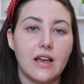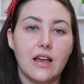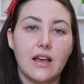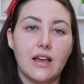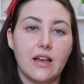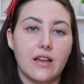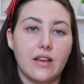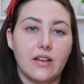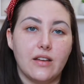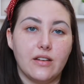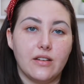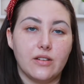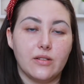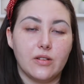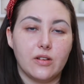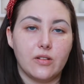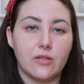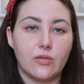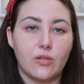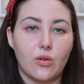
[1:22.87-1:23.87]
and
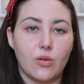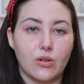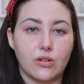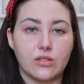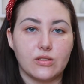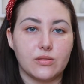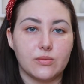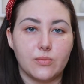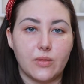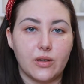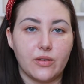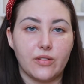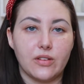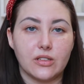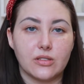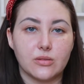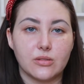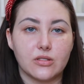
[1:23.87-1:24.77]
of course my face